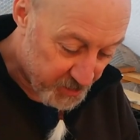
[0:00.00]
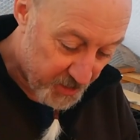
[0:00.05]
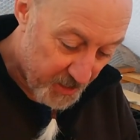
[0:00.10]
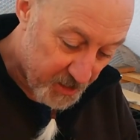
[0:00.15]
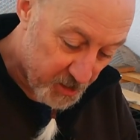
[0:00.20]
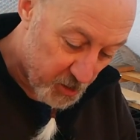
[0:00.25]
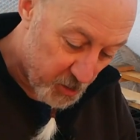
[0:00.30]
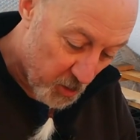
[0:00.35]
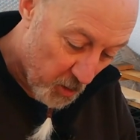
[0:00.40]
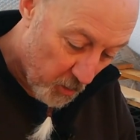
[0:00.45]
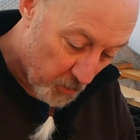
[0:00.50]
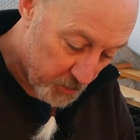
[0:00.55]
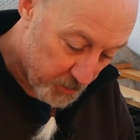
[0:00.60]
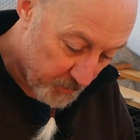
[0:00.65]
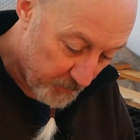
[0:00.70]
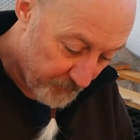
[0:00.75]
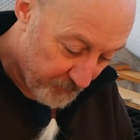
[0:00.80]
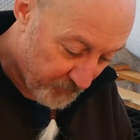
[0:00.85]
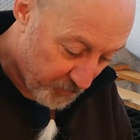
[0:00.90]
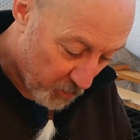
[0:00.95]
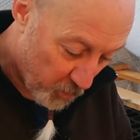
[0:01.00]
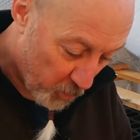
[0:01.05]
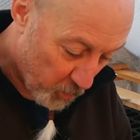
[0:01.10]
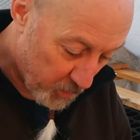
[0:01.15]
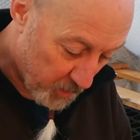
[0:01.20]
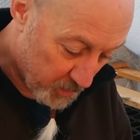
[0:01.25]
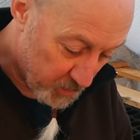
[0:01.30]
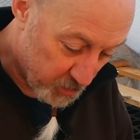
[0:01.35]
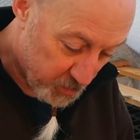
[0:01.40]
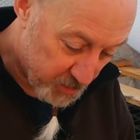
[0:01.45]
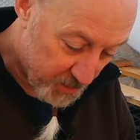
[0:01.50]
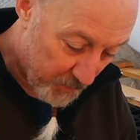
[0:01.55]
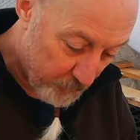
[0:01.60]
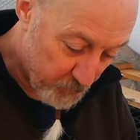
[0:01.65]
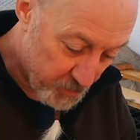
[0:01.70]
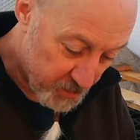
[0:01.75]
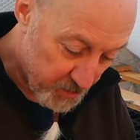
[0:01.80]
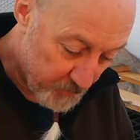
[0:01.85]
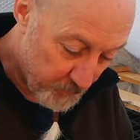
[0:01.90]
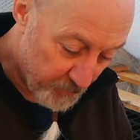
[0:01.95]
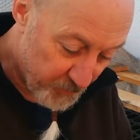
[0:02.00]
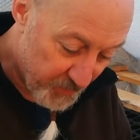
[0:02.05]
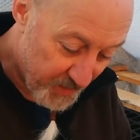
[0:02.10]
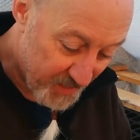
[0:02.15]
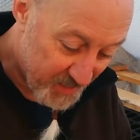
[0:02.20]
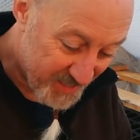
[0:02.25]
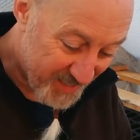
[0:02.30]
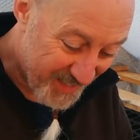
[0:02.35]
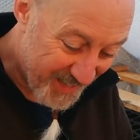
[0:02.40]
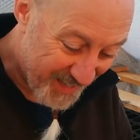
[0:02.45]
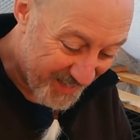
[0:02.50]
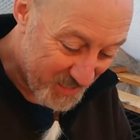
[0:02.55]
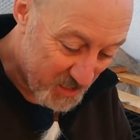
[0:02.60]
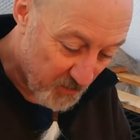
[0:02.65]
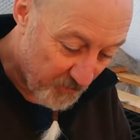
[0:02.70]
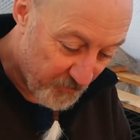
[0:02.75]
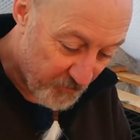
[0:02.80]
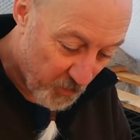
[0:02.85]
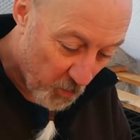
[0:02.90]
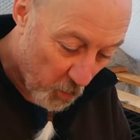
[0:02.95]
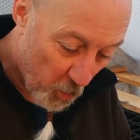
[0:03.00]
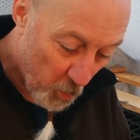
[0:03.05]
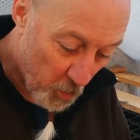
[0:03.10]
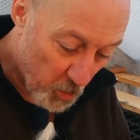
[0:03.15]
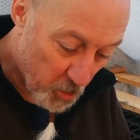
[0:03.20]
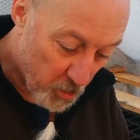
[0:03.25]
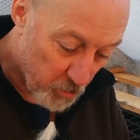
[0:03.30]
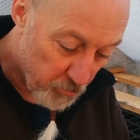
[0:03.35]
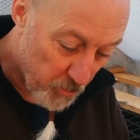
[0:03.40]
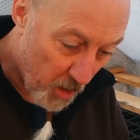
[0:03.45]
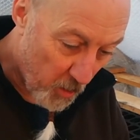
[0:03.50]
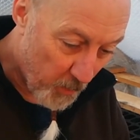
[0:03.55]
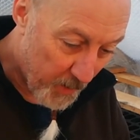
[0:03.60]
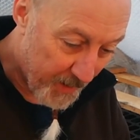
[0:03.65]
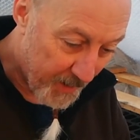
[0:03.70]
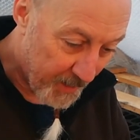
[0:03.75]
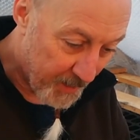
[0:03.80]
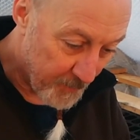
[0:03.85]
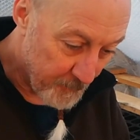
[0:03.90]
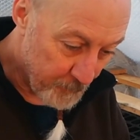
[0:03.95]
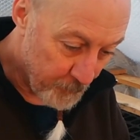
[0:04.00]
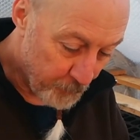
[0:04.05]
is not for consumption, this is for growing.